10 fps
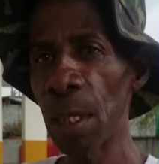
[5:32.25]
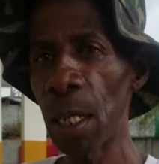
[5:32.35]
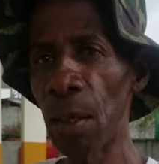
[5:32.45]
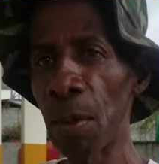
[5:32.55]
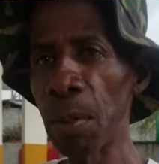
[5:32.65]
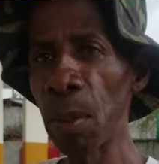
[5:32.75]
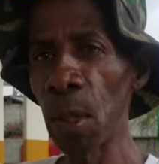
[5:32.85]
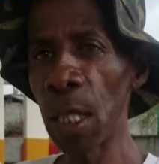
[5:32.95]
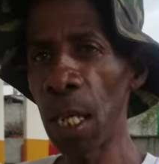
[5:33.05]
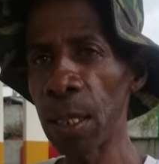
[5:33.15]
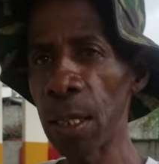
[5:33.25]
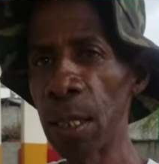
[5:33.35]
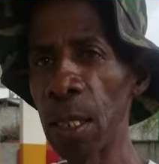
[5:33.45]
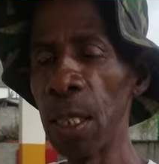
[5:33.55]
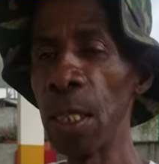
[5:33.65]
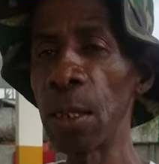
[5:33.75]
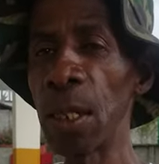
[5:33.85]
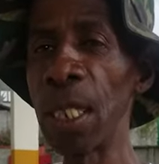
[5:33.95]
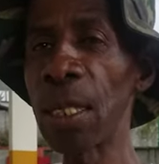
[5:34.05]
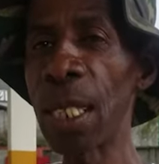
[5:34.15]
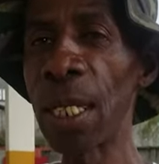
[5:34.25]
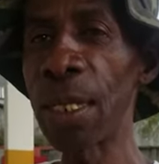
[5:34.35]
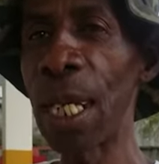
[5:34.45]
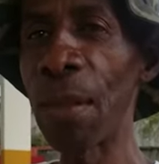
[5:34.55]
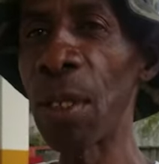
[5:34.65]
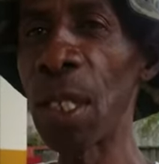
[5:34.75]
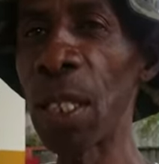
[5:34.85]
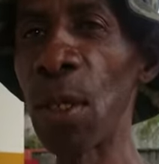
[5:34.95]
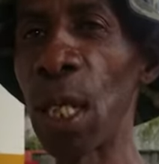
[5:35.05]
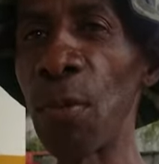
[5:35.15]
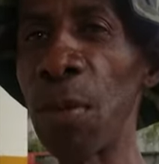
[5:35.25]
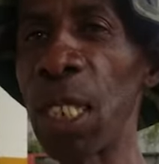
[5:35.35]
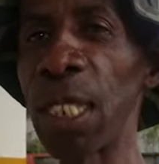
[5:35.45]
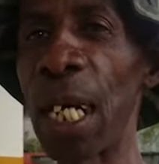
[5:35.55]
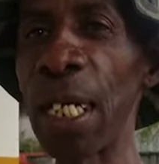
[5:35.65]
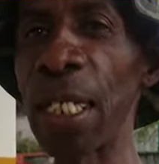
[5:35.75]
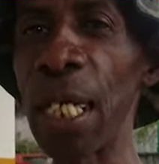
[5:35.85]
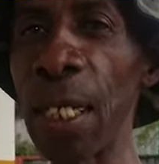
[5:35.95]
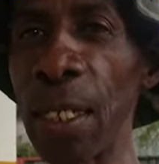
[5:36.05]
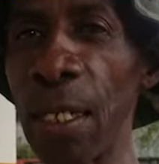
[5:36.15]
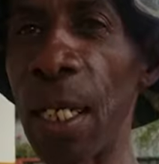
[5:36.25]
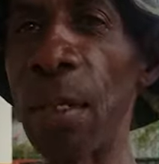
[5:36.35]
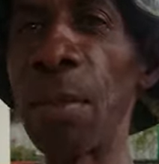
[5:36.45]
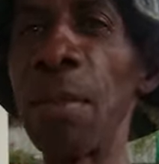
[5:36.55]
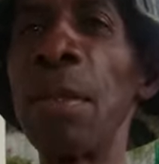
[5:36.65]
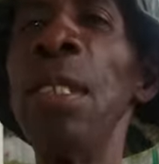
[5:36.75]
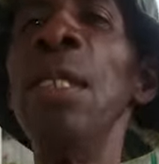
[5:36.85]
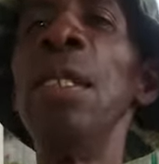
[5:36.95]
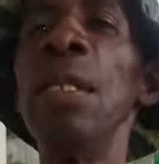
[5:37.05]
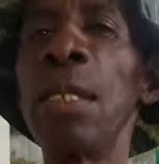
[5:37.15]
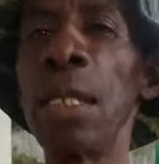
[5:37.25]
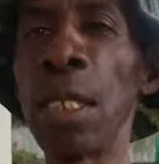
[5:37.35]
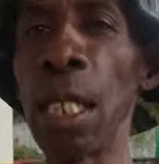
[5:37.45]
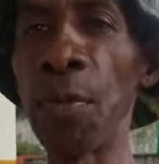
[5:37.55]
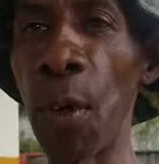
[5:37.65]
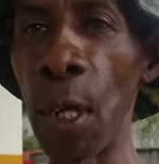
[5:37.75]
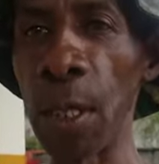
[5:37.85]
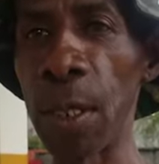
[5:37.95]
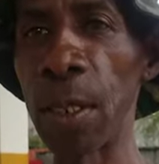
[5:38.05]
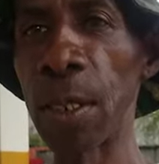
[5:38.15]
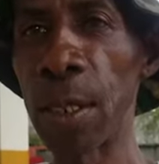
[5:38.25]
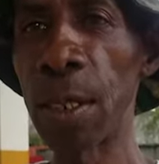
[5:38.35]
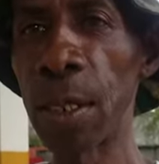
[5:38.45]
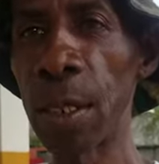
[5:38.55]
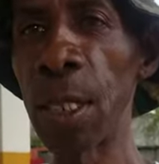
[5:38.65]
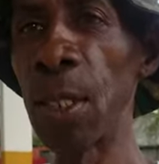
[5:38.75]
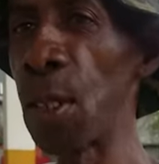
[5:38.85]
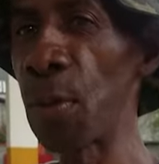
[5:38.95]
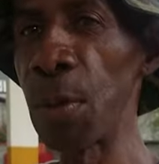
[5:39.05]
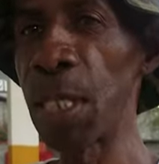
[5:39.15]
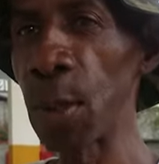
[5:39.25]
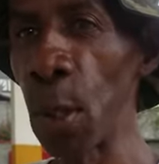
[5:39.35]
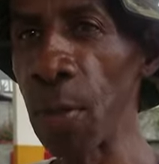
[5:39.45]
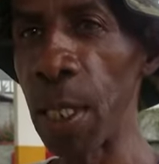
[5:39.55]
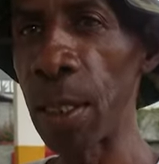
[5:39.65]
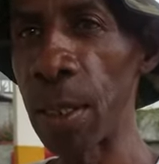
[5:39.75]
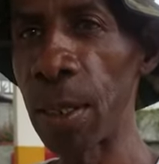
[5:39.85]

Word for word: I come from the low class. So in this kind of time now they're looking for Mr. Challenger and Mr. Shillingford. They don't look for Mr. Dover.